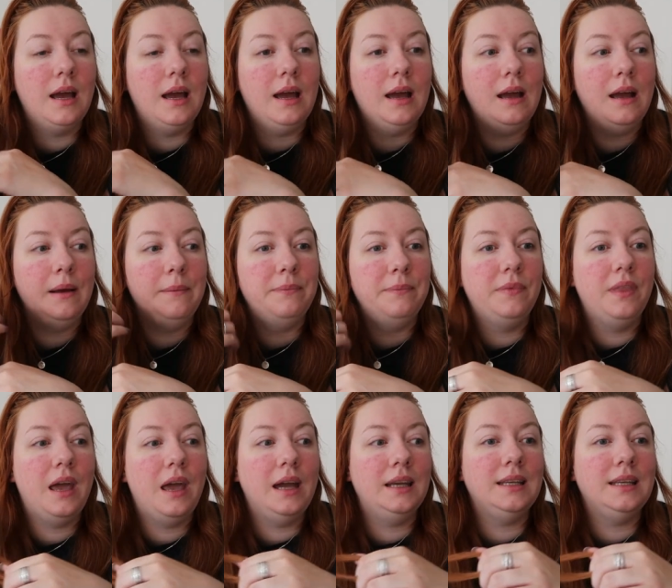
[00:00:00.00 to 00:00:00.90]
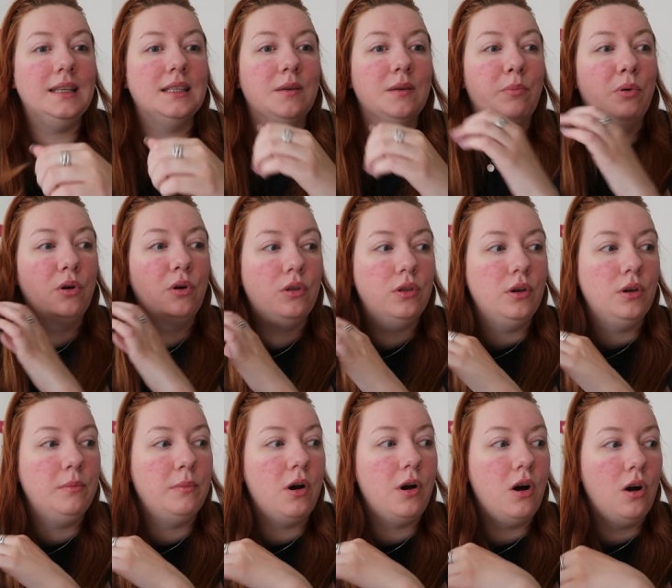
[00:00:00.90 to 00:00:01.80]
Um, I need to put
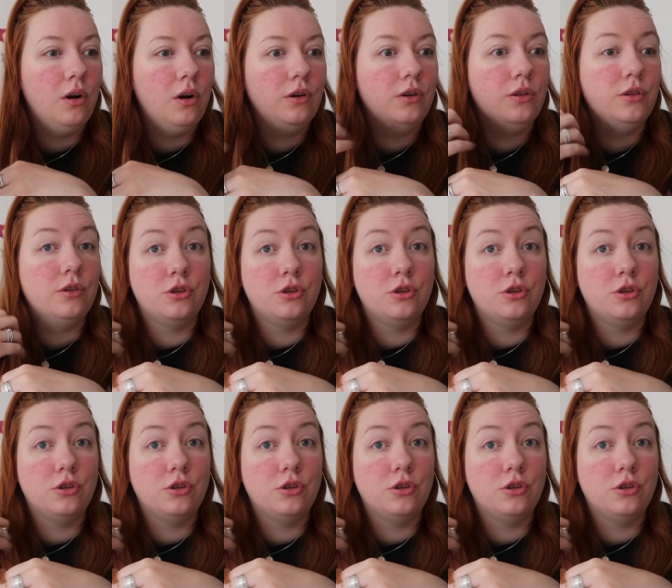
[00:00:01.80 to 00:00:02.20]
them on